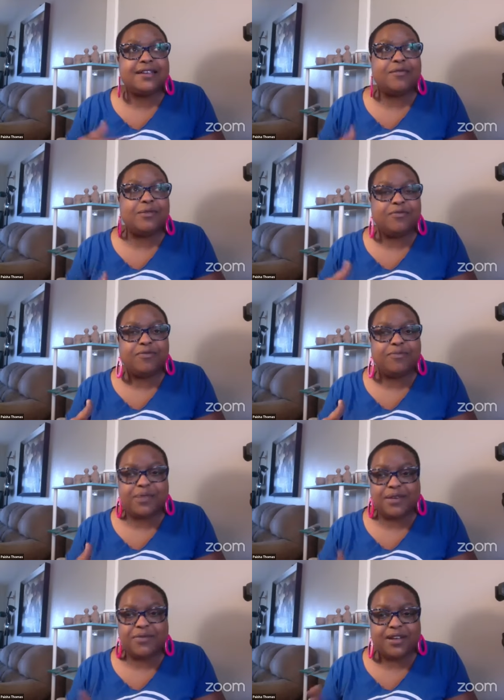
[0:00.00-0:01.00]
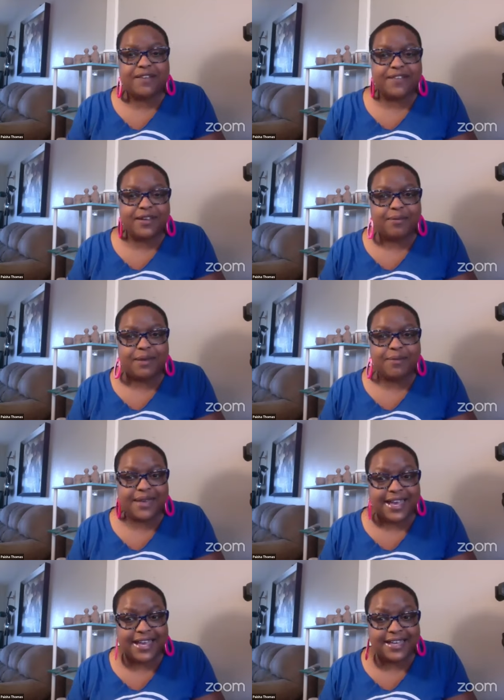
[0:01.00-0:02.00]
would be where i found my
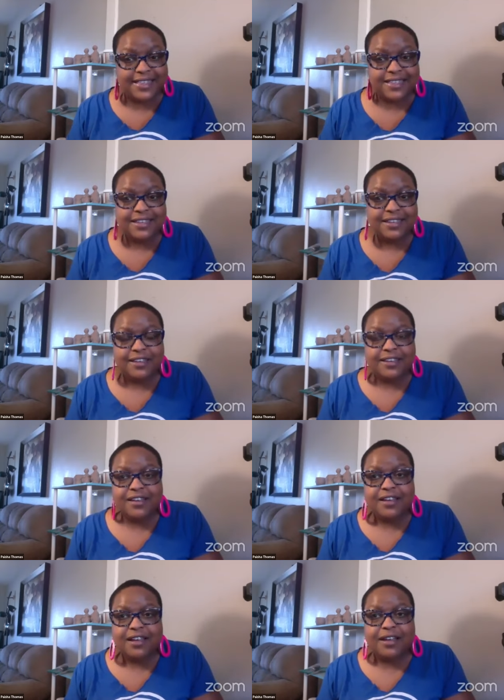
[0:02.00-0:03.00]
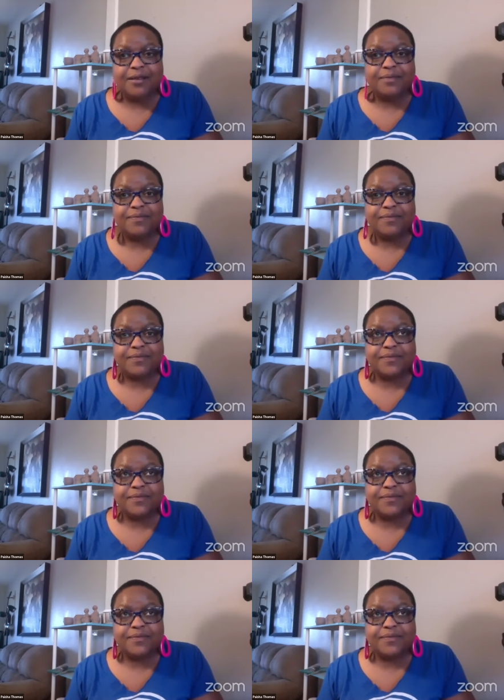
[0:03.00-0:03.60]
path um,